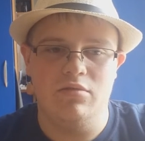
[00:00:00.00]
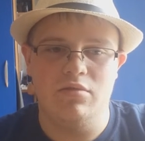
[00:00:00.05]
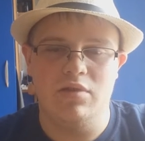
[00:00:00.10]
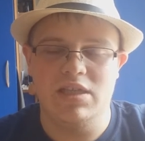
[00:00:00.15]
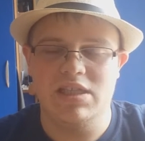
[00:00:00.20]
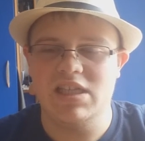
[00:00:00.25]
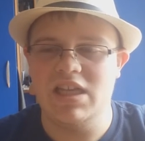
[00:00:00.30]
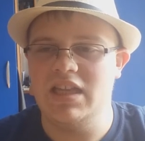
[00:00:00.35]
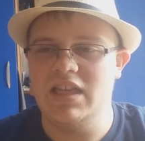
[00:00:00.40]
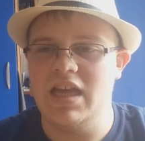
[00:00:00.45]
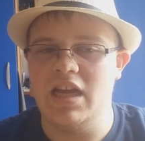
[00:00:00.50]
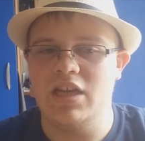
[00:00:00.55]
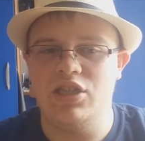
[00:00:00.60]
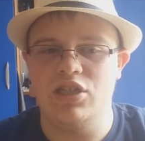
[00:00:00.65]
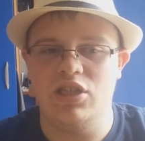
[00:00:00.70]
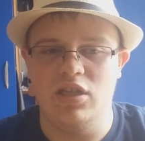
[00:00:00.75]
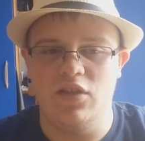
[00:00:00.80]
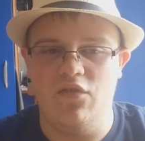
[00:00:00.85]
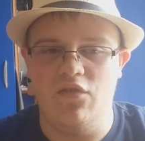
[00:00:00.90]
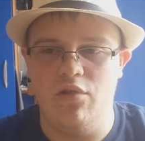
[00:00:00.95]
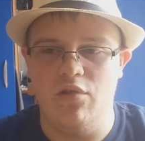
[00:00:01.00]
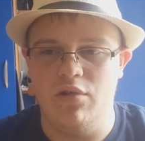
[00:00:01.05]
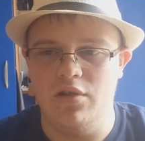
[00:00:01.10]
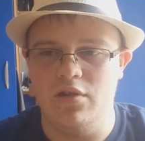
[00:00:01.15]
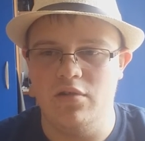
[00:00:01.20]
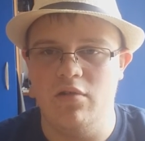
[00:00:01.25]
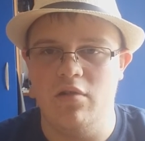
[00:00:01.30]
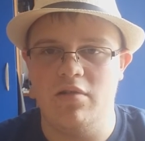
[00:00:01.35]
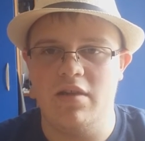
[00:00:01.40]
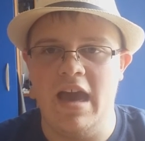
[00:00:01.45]
to translate that shit for
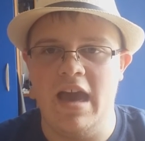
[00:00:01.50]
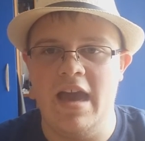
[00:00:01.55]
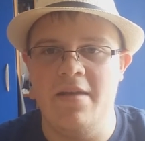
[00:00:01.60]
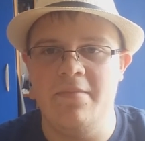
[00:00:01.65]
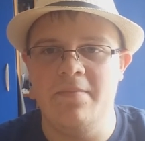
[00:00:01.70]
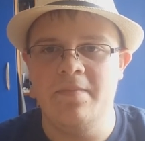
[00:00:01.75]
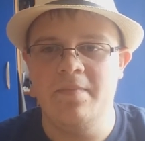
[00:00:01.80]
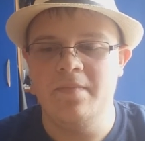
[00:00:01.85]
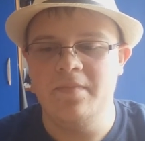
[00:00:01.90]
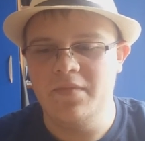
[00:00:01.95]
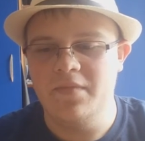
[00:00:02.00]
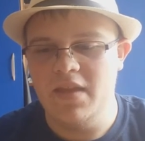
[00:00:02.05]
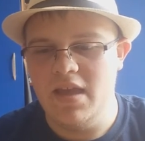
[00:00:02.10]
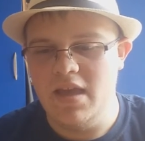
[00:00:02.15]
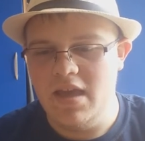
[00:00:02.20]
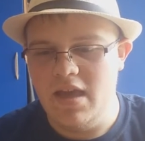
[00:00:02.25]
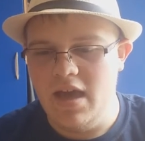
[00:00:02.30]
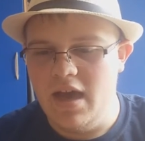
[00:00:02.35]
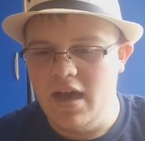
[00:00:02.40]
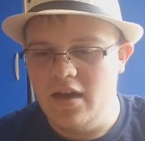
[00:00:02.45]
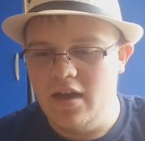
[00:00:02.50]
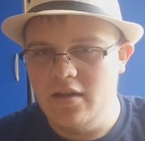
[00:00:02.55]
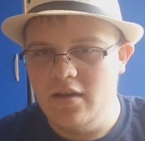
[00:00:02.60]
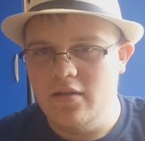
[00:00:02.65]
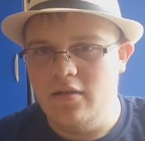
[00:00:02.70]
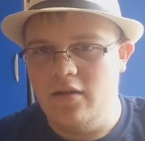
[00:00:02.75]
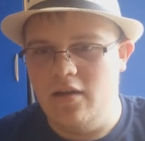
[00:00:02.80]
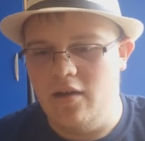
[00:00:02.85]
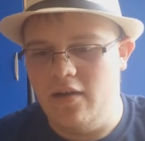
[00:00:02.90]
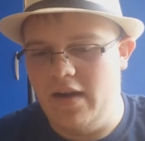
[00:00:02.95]
you, okay?
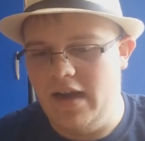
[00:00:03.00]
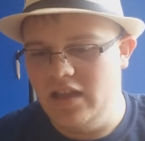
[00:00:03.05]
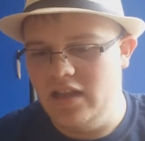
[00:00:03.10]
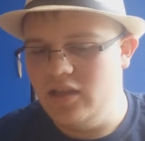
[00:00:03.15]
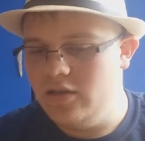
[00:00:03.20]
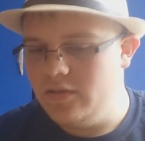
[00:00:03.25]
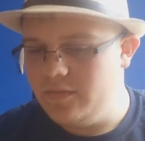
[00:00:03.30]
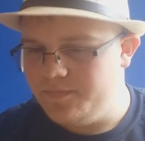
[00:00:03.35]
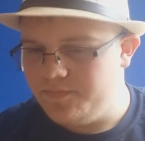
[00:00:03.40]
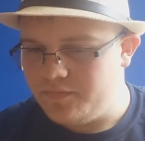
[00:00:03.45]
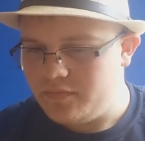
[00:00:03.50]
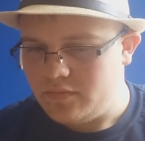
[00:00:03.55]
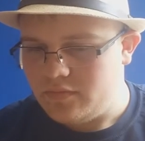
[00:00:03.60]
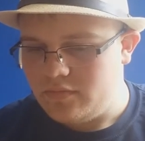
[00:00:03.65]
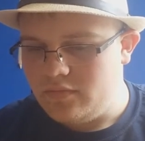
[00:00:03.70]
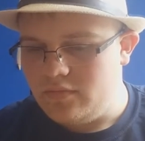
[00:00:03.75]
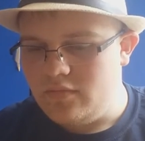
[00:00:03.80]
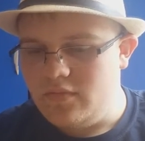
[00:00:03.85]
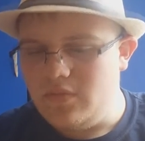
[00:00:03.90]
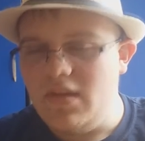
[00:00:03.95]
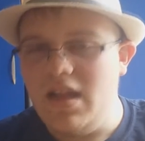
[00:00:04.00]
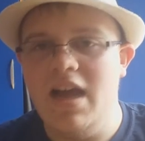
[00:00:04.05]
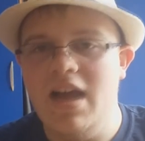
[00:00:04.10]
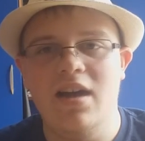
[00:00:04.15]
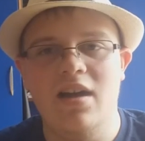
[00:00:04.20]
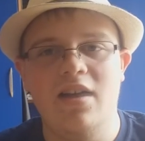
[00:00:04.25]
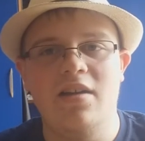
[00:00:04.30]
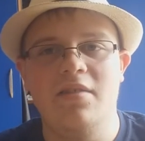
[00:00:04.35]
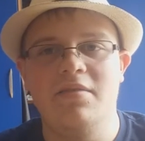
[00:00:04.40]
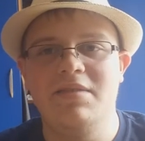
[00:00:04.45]
All right.
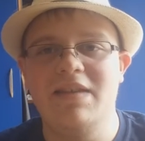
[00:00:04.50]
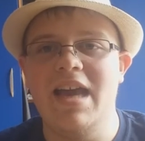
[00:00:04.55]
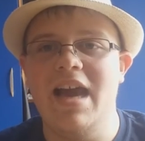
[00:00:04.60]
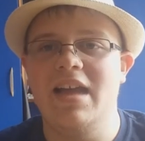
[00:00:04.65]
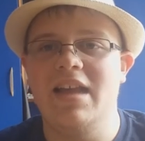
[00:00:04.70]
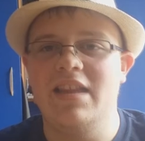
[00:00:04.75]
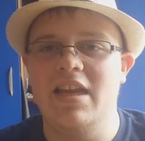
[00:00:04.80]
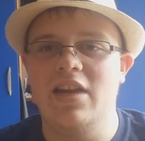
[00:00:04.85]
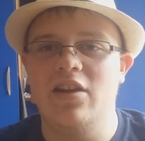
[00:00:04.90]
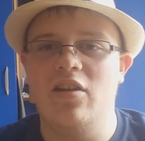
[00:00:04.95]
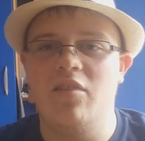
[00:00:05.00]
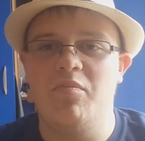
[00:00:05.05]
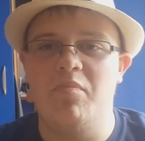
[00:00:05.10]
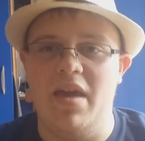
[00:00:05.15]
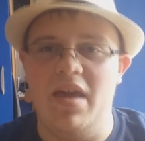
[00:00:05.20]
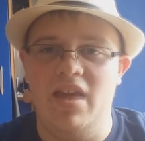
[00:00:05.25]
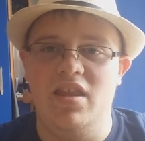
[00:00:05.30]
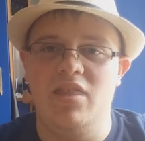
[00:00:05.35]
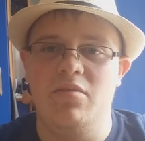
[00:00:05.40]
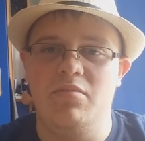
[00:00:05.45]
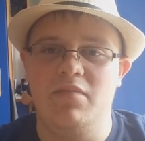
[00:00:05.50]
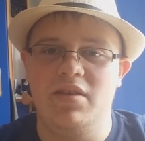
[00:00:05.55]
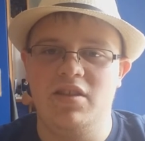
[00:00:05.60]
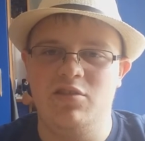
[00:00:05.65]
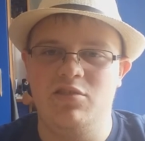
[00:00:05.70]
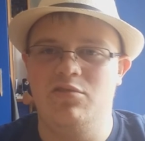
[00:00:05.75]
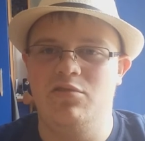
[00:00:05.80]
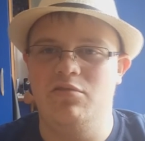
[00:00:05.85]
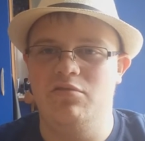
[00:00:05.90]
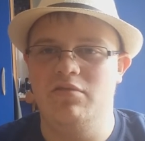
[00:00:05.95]
Yeah, they're not paying me
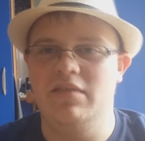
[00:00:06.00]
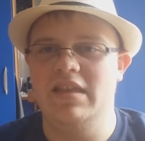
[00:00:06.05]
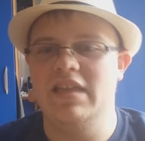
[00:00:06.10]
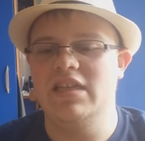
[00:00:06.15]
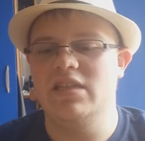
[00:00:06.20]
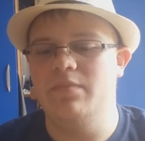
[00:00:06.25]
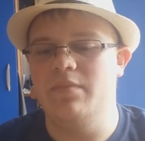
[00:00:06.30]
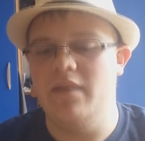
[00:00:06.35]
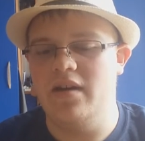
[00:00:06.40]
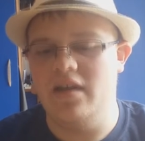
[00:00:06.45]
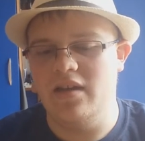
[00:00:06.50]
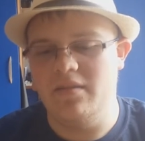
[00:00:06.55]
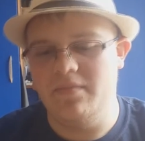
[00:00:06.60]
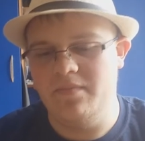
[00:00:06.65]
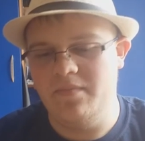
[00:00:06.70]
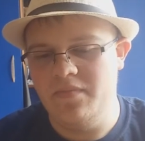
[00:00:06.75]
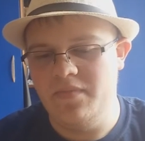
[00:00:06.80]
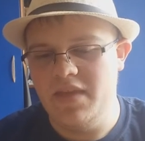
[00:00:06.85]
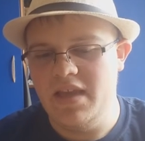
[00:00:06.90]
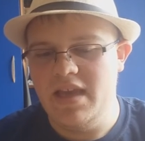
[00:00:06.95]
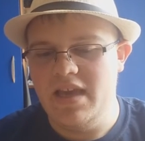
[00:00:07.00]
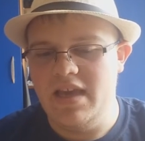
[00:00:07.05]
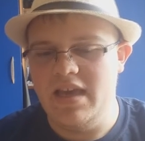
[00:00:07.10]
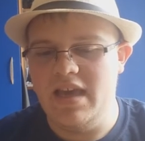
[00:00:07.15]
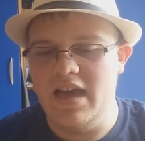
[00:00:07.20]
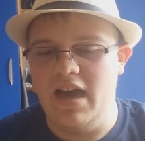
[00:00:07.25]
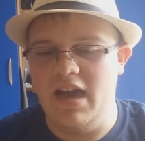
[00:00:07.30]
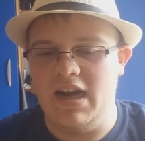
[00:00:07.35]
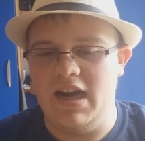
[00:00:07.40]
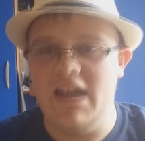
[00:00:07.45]
to do this, but
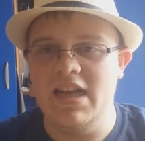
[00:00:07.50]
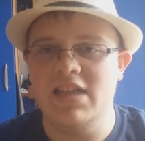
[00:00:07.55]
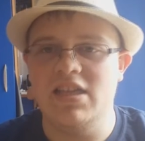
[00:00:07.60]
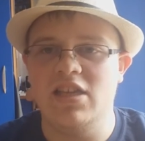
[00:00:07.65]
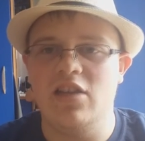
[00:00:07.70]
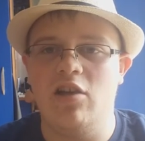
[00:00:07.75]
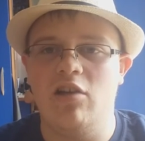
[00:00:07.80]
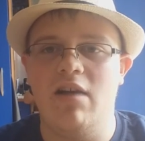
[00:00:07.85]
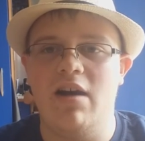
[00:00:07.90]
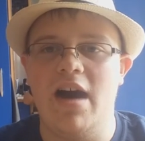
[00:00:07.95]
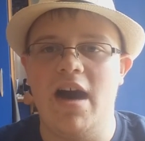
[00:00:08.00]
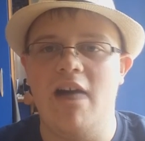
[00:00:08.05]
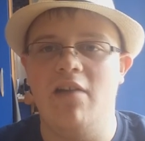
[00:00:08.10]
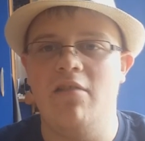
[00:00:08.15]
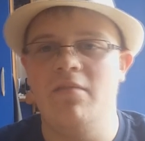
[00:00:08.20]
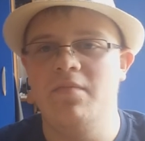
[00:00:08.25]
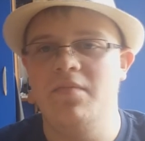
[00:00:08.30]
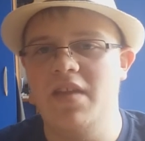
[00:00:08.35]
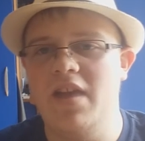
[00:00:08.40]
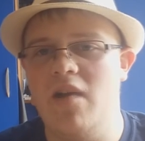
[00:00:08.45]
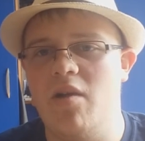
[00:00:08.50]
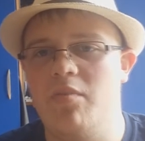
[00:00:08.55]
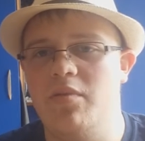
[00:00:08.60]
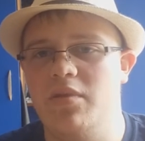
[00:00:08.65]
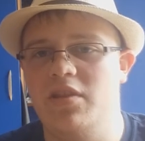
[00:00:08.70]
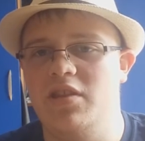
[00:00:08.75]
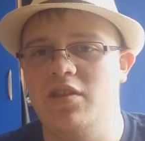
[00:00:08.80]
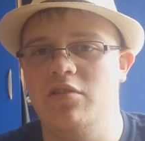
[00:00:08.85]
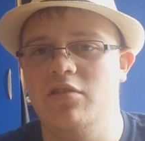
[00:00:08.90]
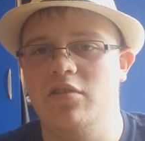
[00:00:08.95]
yeah, Reise Know How, they are a
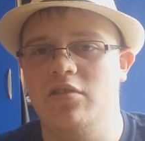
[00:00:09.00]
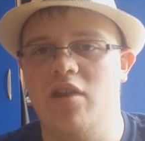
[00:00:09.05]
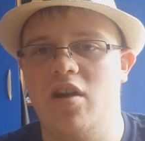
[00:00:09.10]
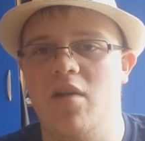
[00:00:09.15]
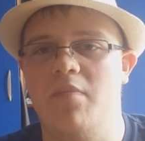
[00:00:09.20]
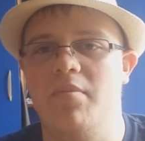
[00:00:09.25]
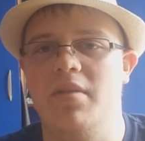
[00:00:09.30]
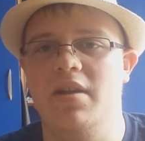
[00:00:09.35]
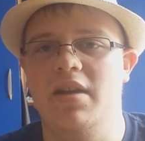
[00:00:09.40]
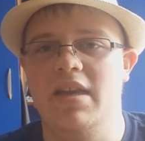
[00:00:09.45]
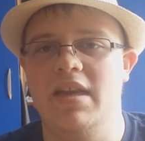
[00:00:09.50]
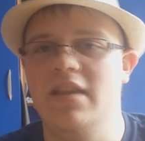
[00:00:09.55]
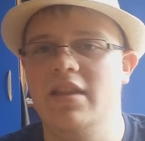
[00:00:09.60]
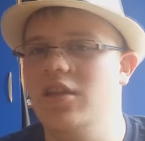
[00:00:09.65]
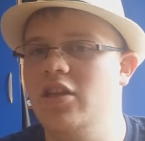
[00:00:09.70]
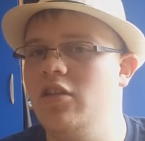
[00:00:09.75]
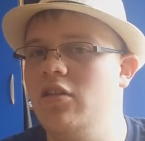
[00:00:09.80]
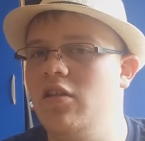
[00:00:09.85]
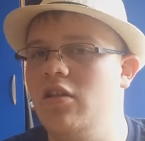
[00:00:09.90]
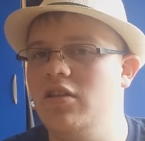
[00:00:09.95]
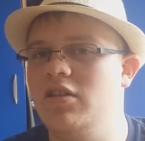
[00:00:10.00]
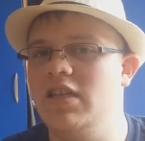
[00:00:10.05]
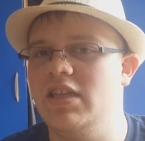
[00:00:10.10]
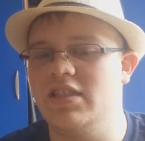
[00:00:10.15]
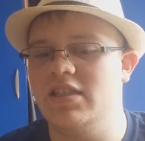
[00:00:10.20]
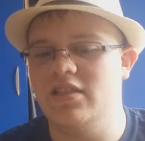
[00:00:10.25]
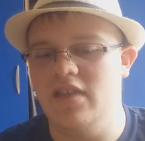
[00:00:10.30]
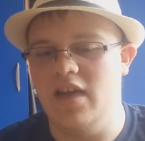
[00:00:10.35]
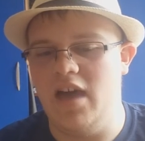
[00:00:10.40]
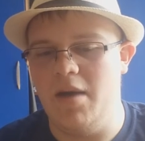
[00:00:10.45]
pretty good company. They do not
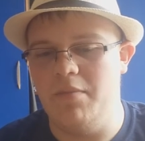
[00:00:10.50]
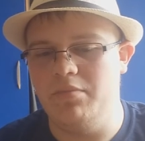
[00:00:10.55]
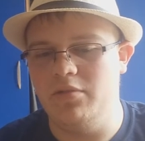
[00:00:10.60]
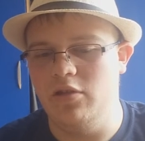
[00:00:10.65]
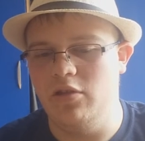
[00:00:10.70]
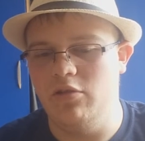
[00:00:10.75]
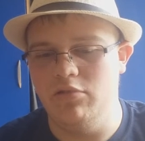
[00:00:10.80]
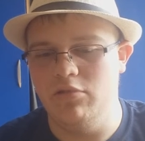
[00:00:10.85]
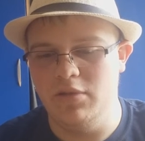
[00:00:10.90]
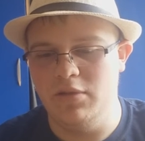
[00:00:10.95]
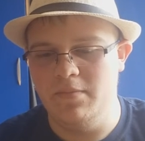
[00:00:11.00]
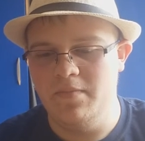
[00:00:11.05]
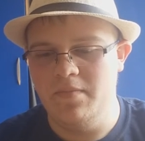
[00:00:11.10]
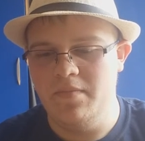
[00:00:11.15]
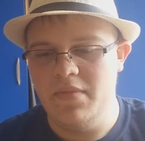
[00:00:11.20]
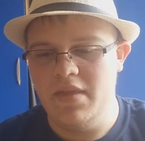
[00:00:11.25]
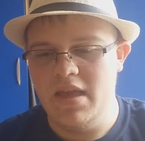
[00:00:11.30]
just upload